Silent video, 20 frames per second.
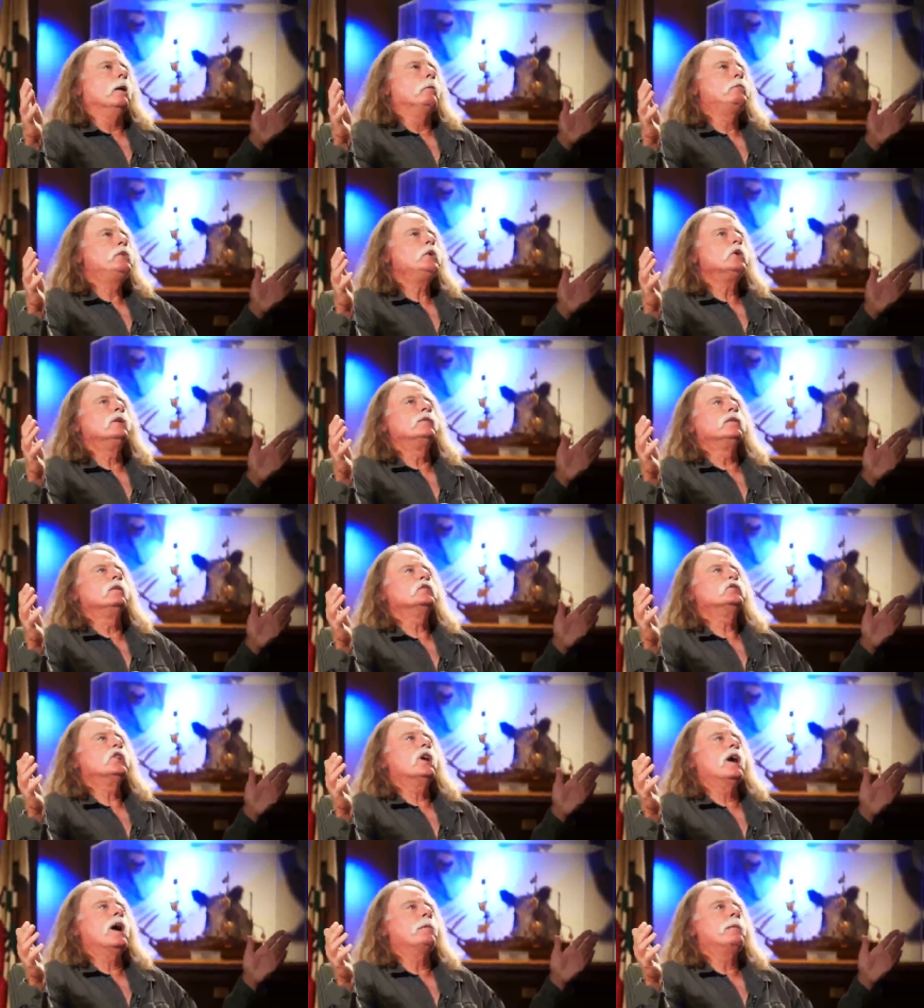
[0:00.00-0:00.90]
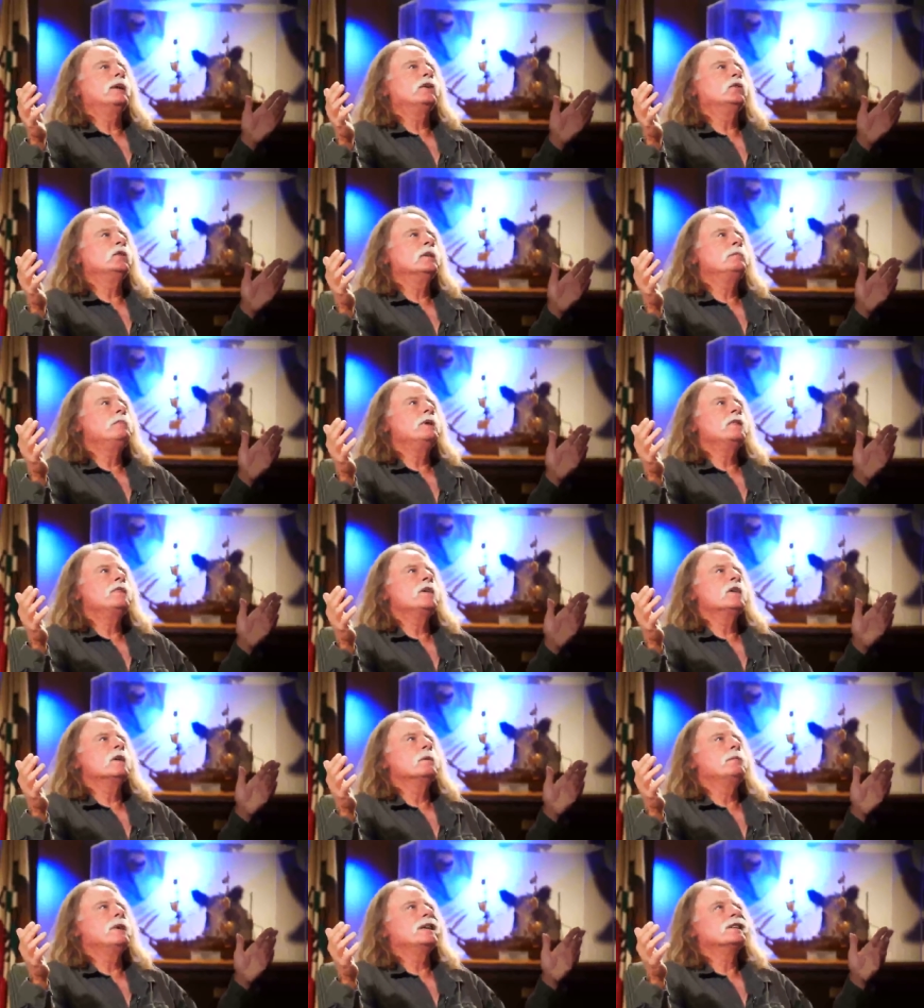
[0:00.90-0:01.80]
Beautiful job. I'd only been
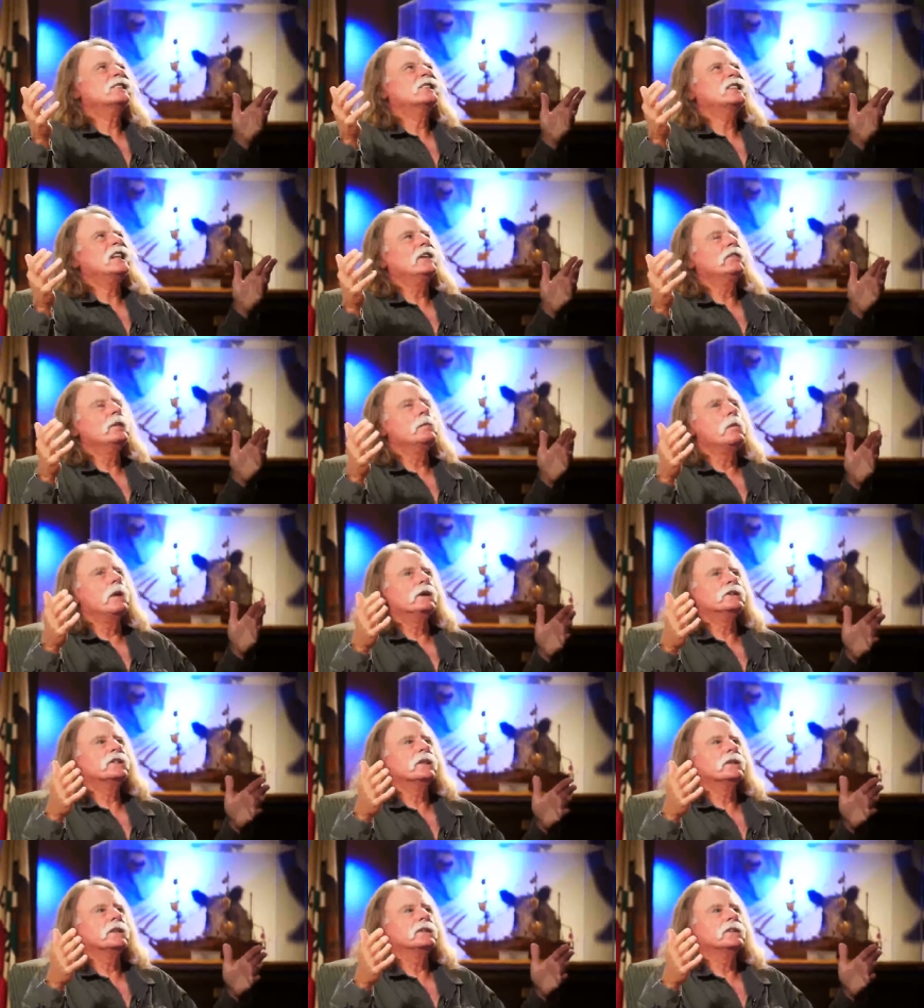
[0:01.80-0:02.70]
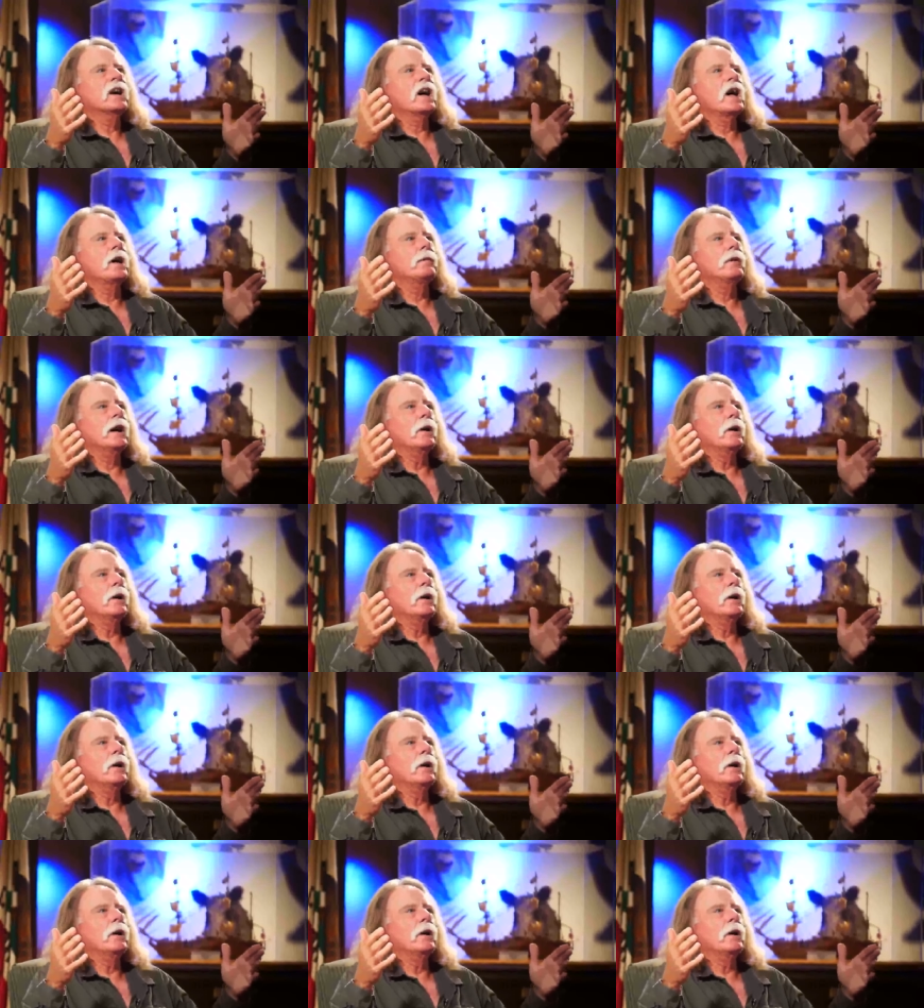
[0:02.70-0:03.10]
there about seven months at the time.